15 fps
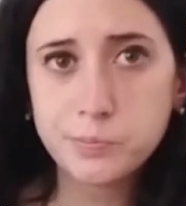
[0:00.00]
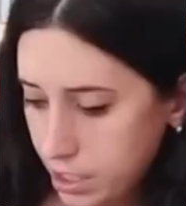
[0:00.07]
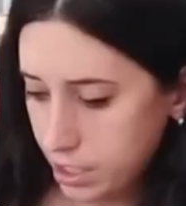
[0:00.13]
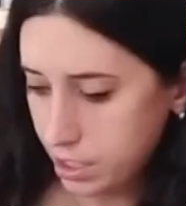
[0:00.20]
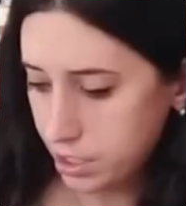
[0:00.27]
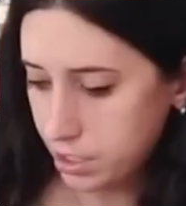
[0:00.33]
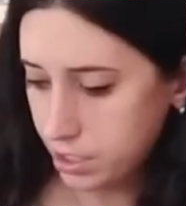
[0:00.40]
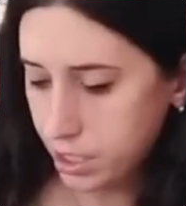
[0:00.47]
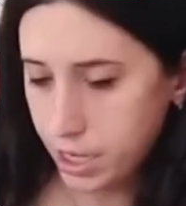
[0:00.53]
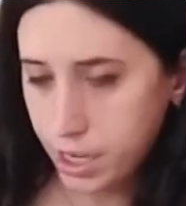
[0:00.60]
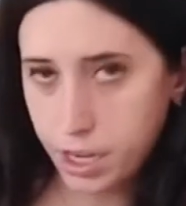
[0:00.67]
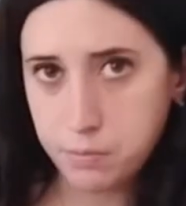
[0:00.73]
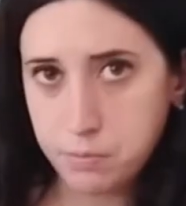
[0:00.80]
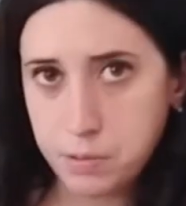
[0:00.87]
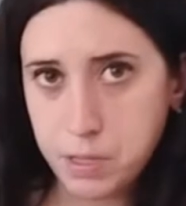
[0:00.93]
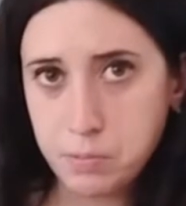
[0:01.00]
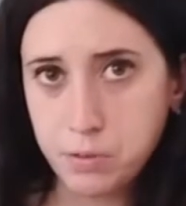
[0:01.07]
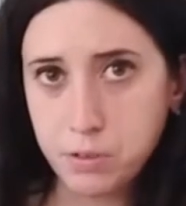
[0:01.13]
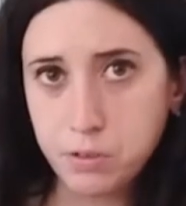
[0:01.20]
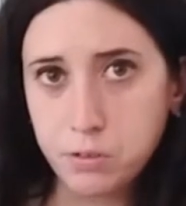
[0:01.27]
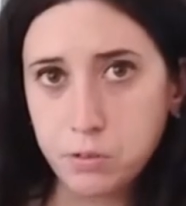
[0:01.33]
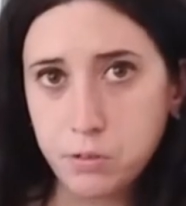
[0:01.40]
And I had
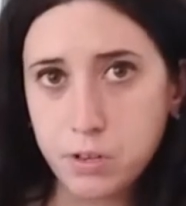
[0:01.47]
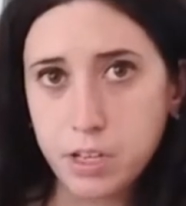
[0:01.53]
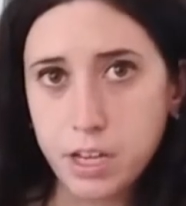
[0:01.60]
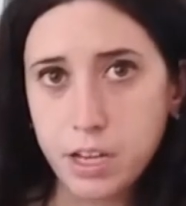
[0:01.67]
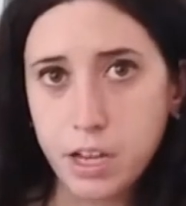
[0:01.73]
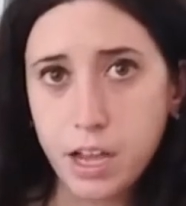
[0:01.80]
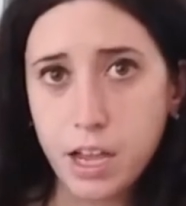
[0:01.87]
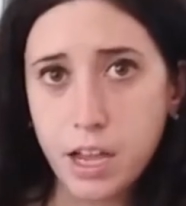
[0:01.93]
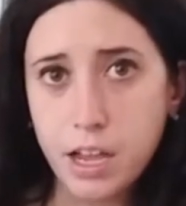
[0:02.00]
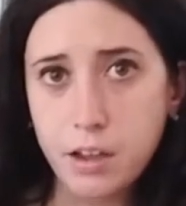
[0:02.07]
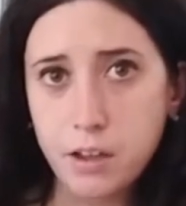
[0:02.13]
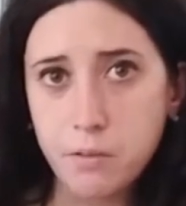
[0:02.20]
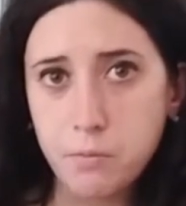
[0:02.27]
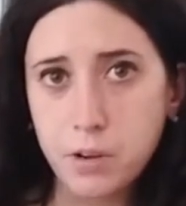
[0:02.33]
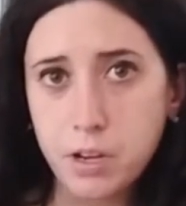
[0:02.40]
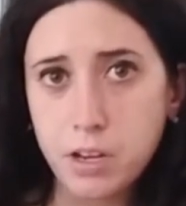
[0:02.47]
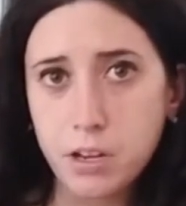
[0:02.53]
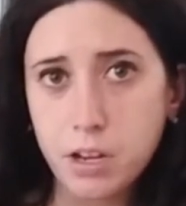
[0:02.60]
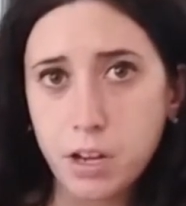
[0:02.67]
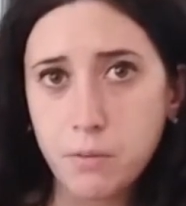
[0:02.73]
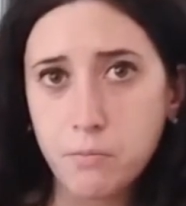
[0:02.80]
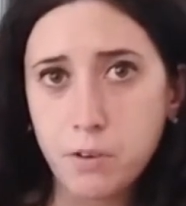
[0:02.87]
people who were like, hey,
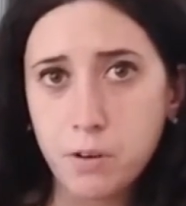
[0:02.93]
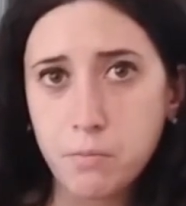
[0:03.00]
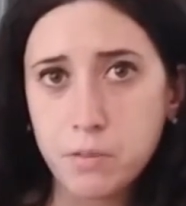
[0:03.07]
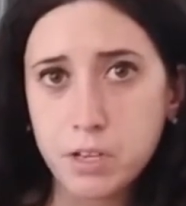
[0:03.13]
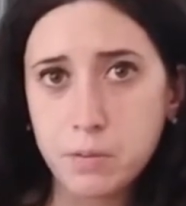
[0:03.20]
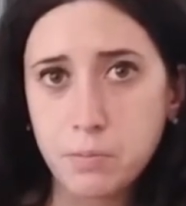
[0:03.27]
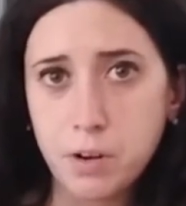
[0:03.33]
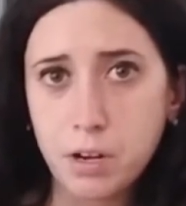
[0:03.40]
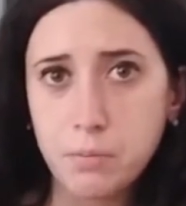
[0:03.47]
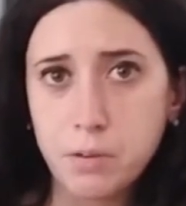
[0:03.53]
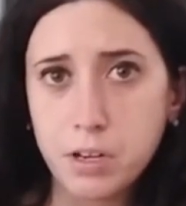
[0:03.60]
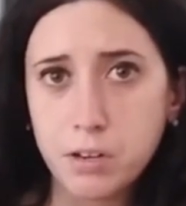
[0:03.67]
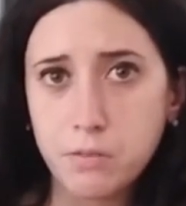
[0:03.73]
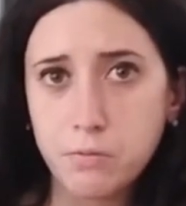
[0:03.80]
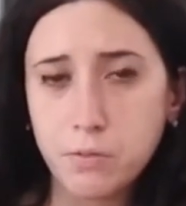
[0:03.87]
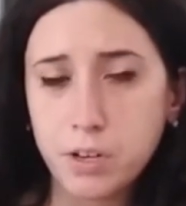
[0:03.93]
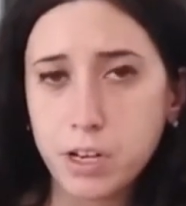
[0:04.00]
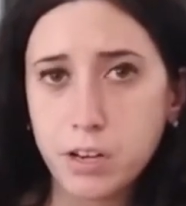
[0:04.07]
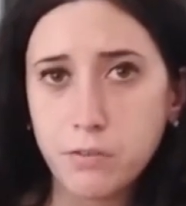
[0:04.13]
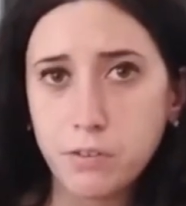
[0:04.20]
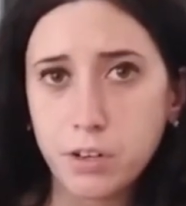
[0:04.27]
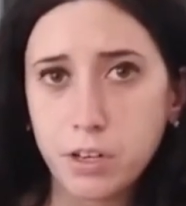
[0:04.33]
I'm from the department of
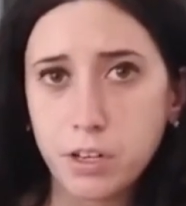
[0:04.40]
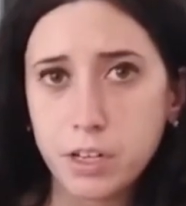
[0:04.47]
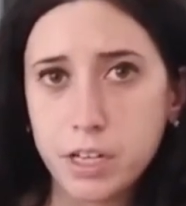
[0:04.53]
whatever.